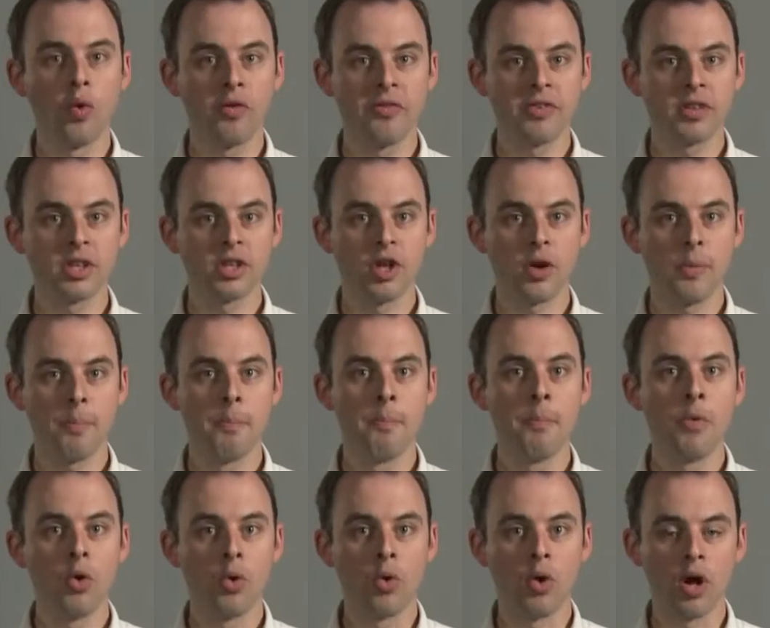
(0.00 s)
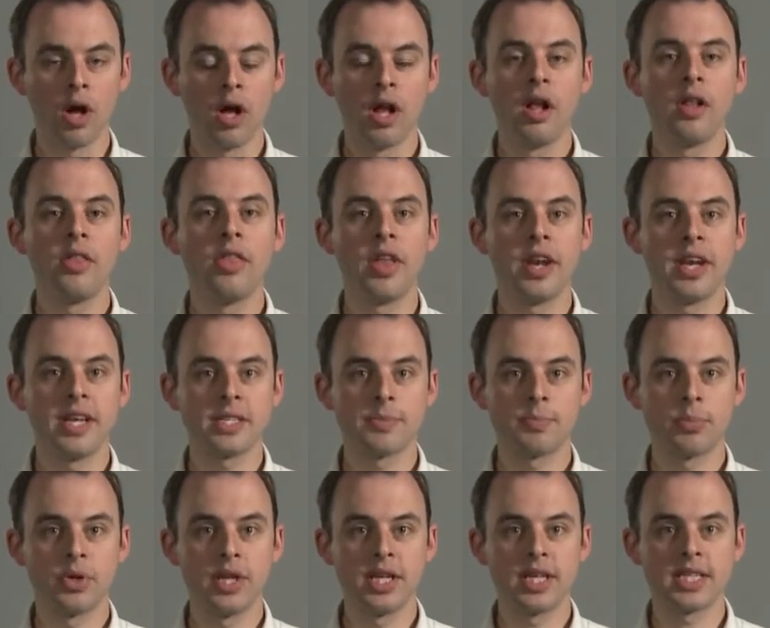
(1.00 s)
awful lot more than its
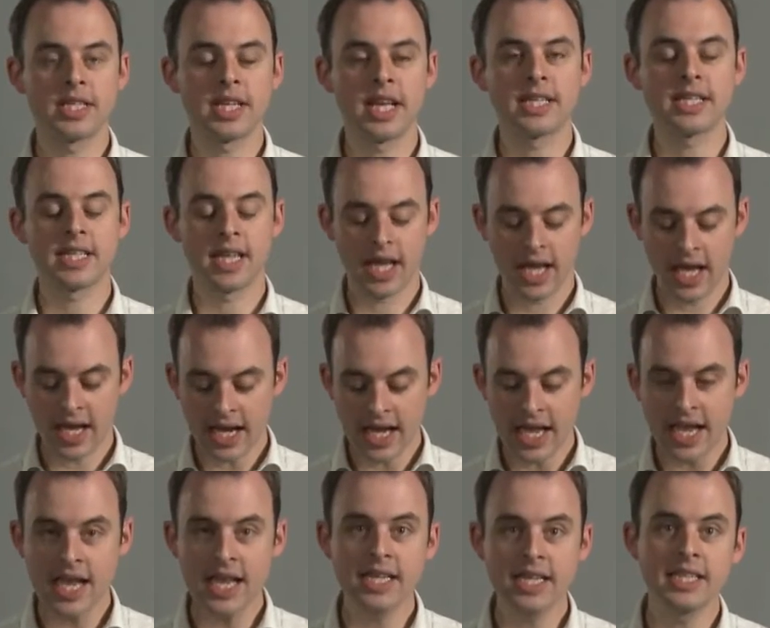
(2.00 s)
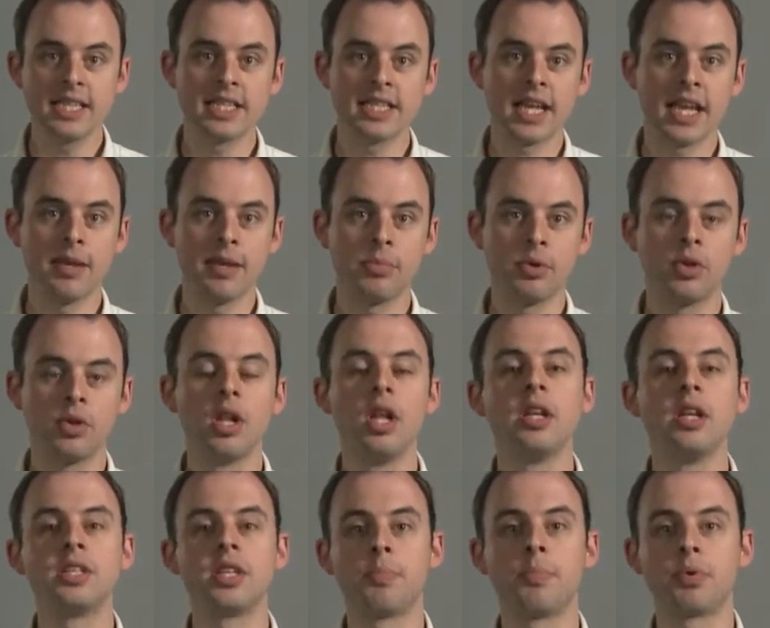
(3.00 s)
predecessor, and it is able
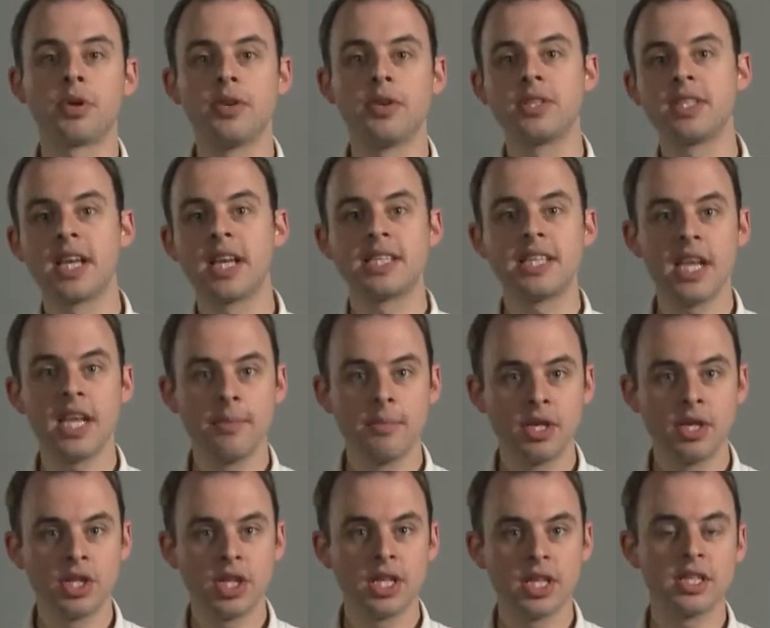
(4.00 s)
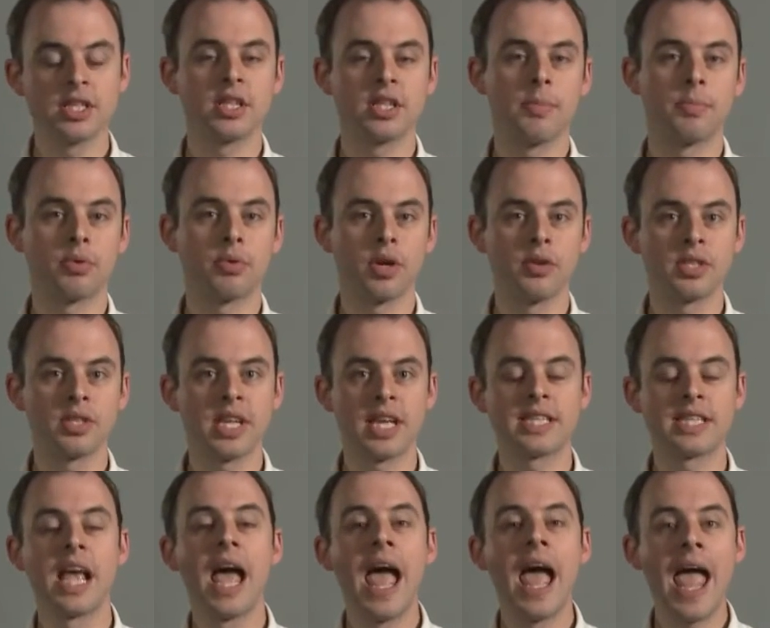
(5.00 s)
to process images, to
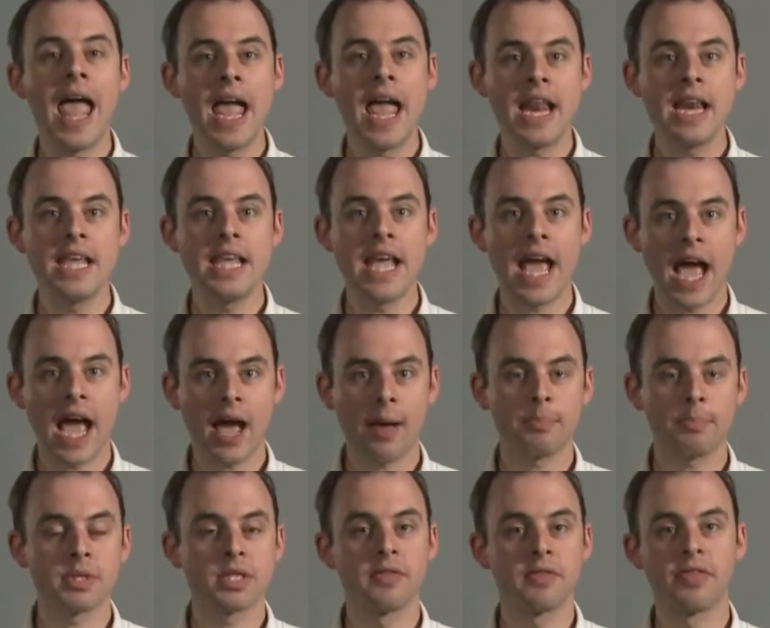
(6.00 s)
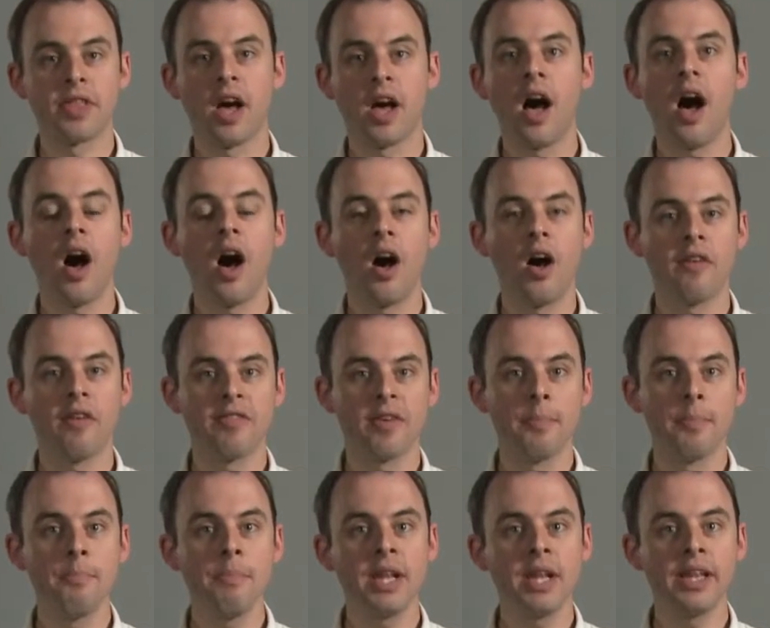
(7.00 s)
process any apps of the
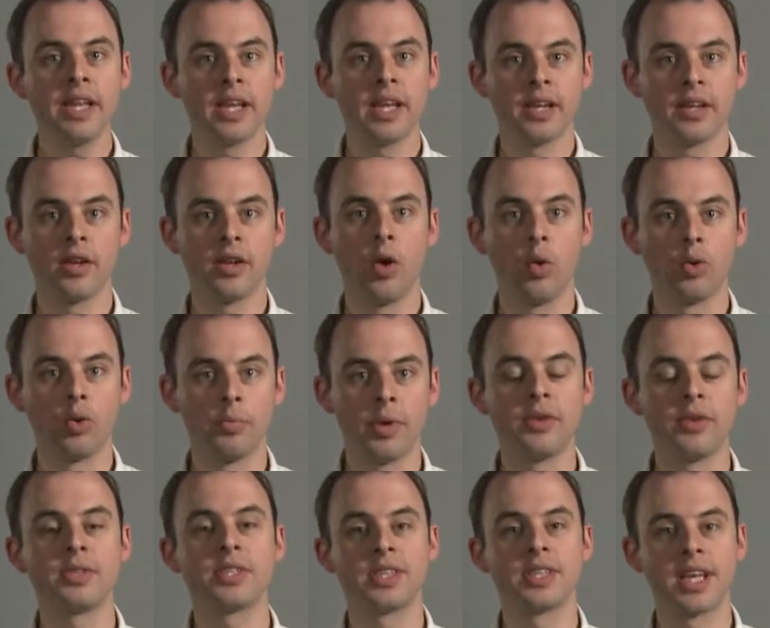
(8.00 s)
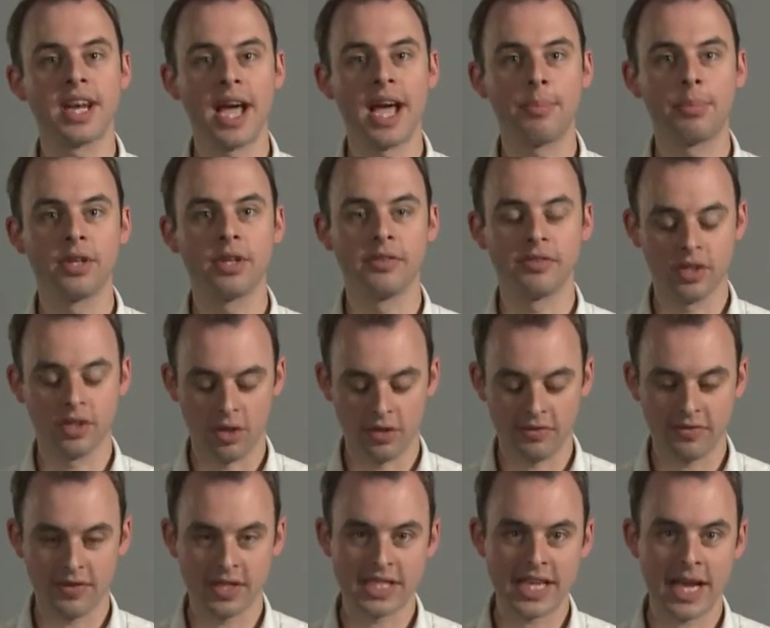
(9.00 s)
500,000 almost that Apple have
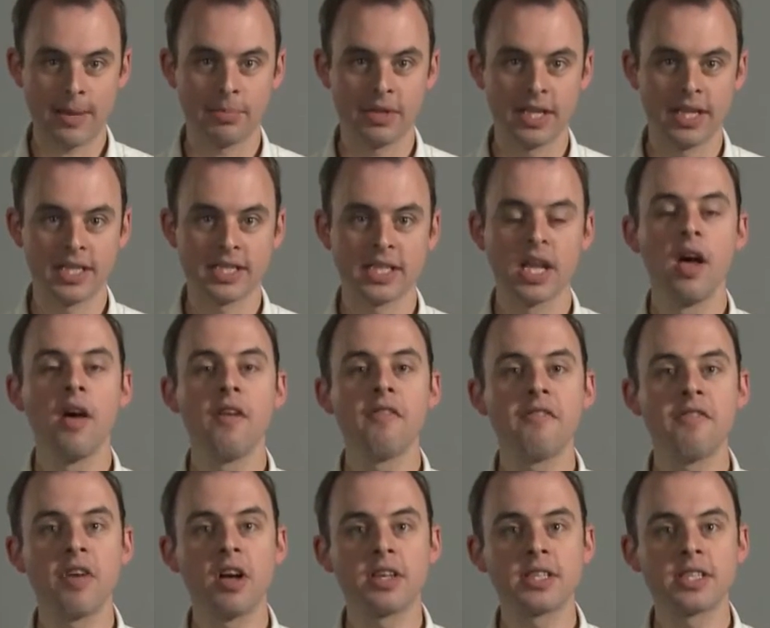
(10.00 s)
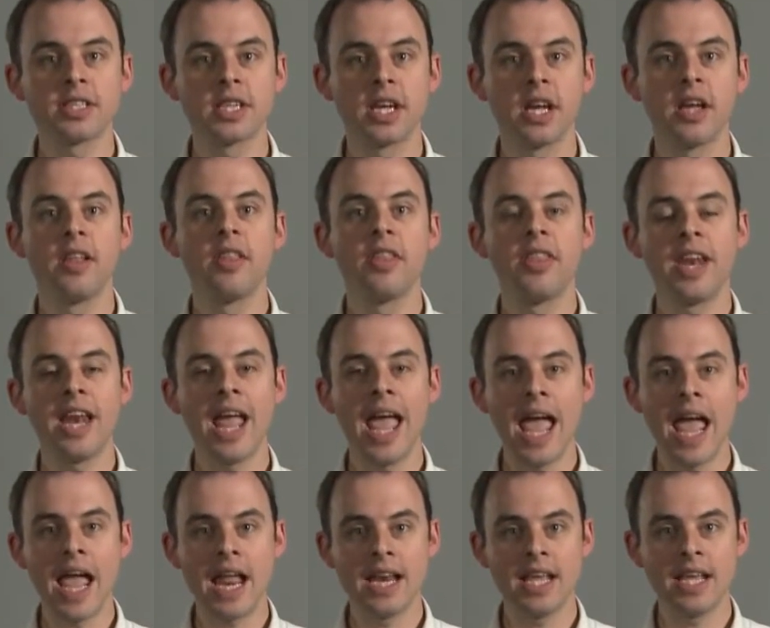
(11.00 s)
got for tablets faster than
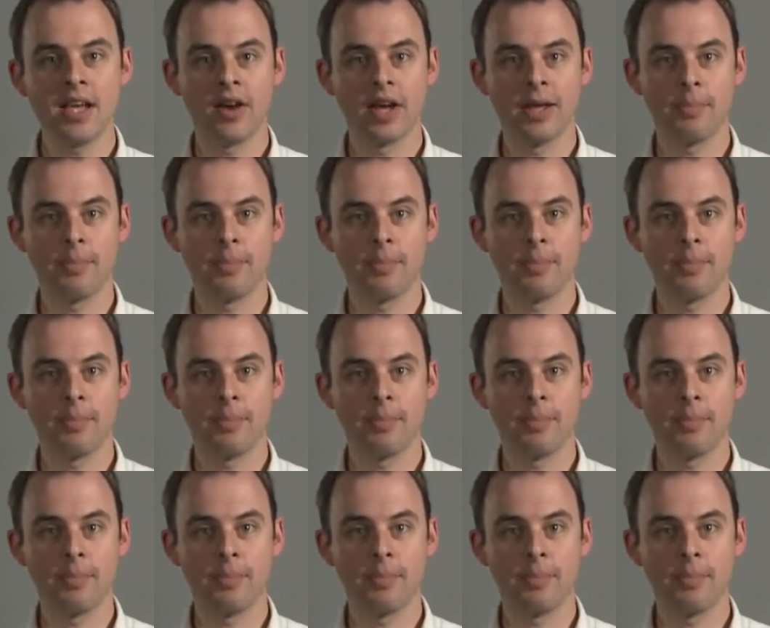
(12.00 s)
any